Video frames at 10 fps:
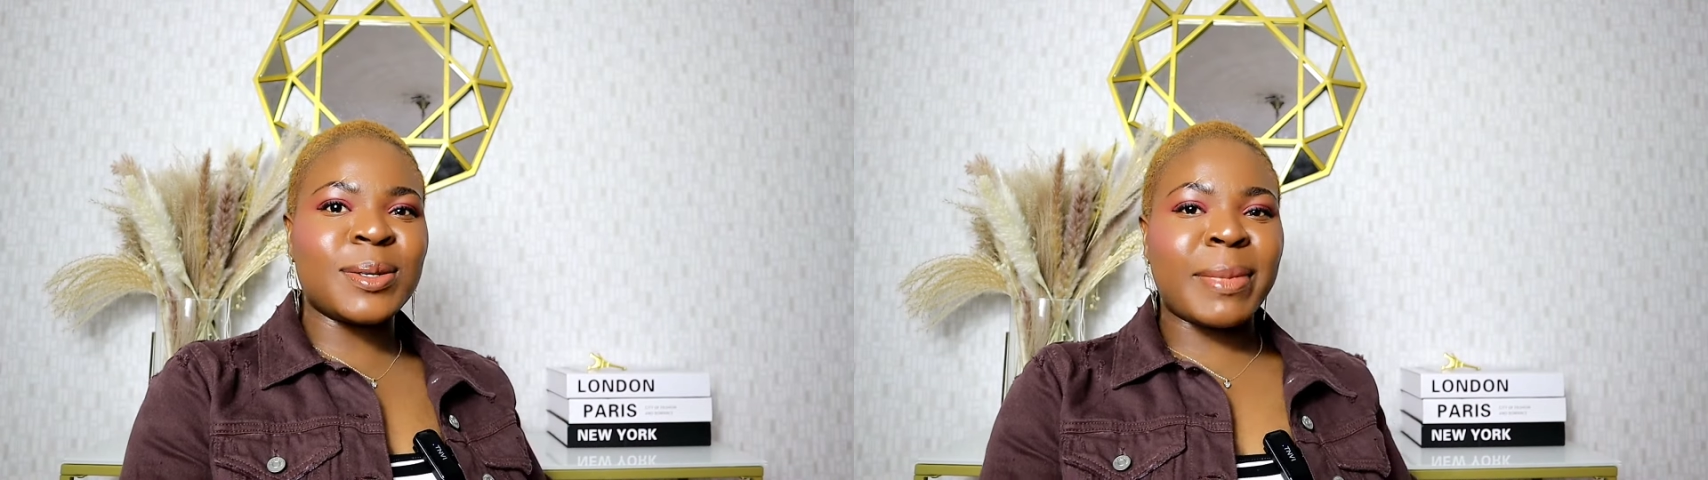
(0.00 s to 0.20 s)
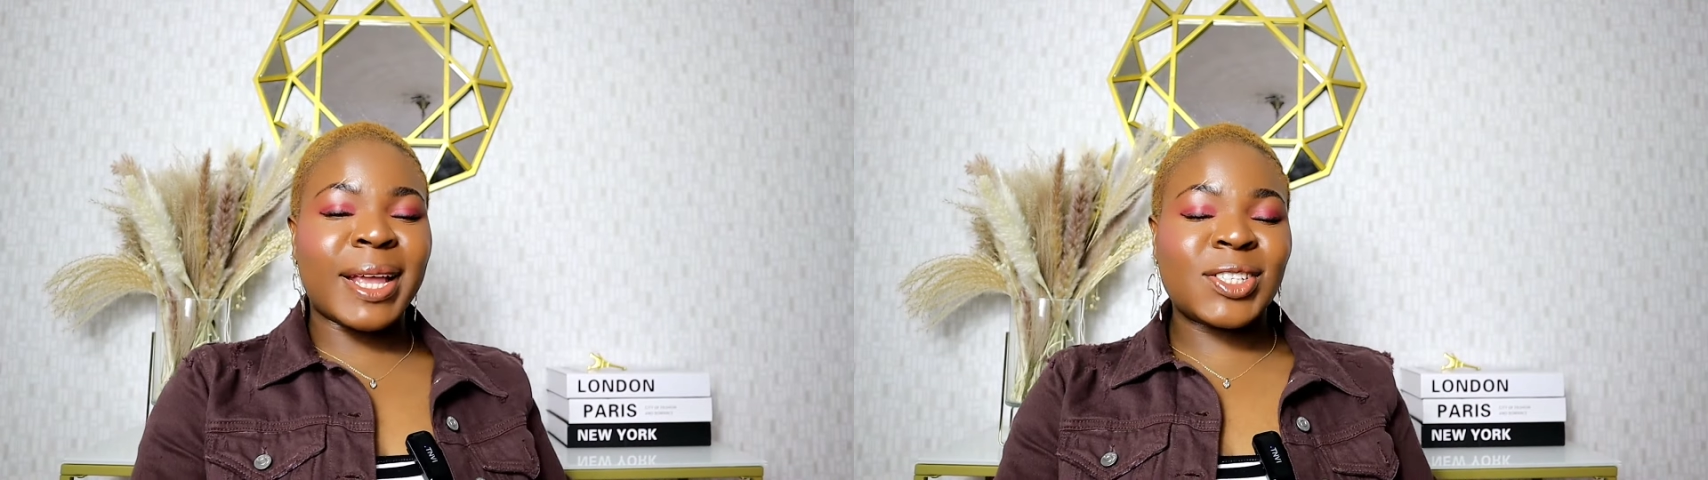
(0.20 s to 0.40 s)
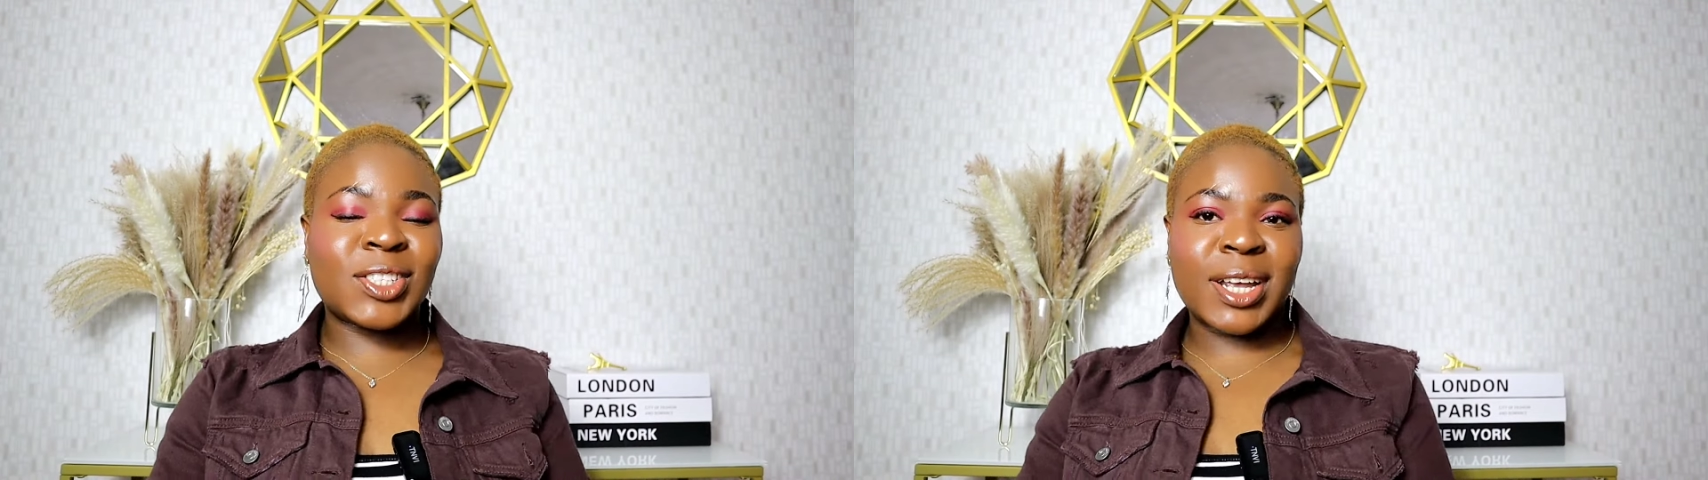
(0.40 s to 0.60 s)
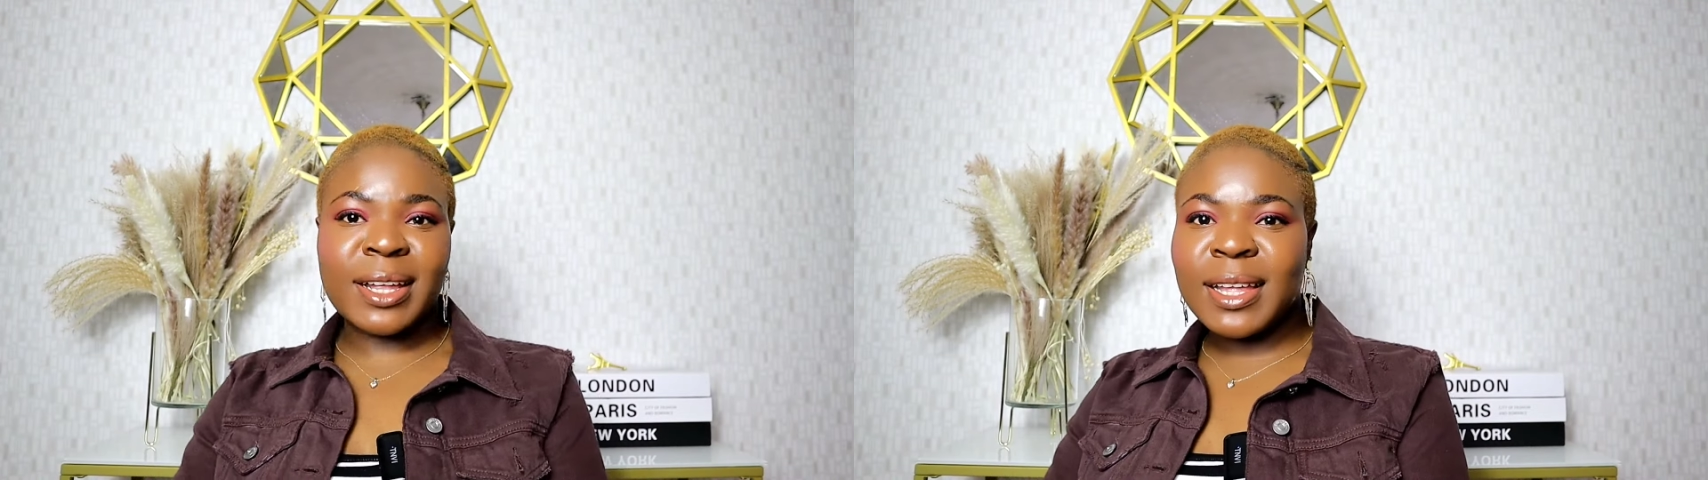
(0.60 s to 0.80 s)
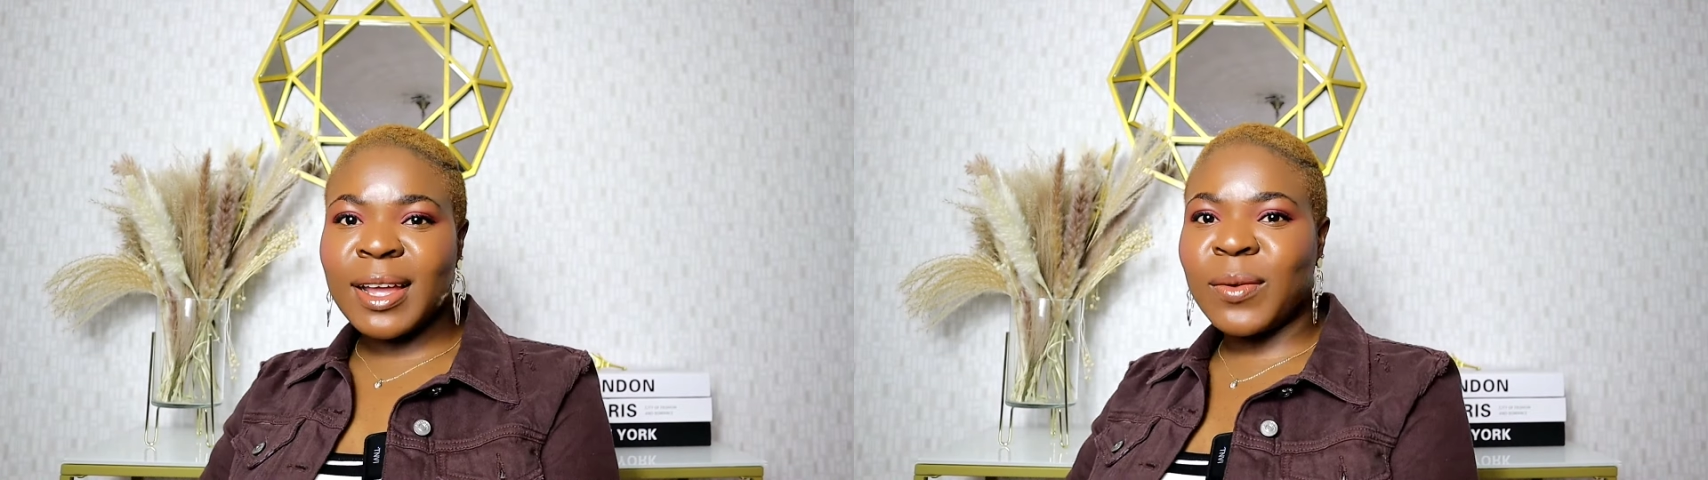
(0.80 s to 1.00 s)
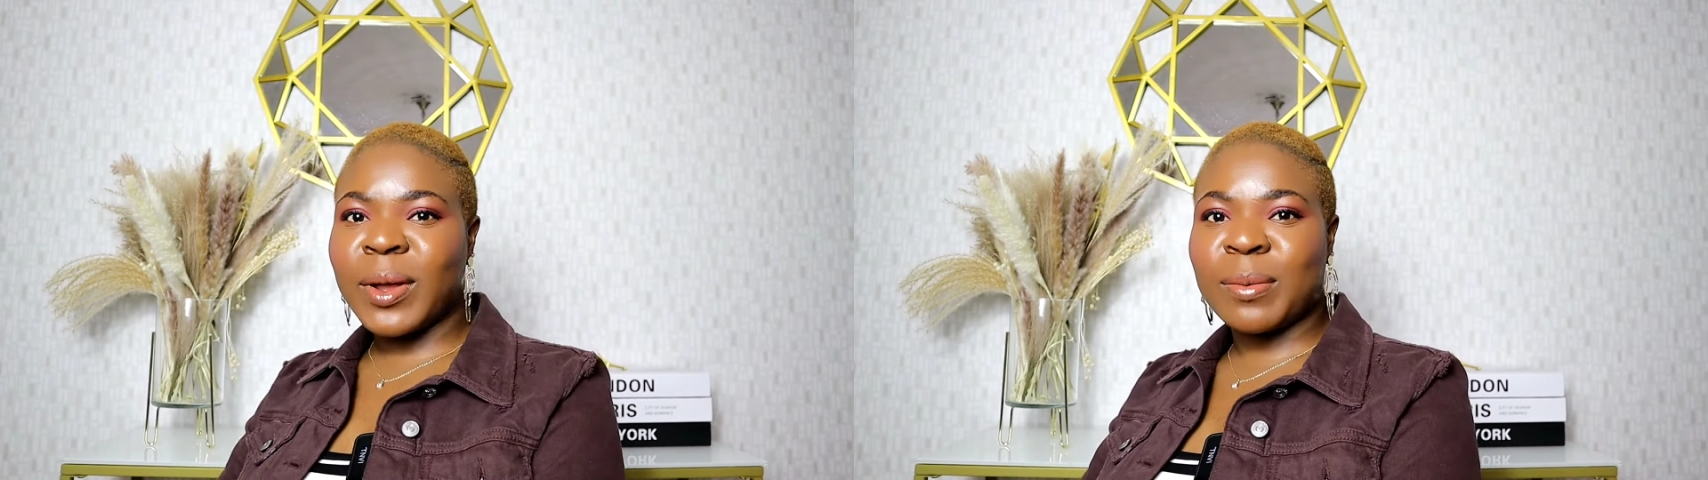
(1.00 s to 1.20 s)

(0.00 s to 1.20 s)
to my channel.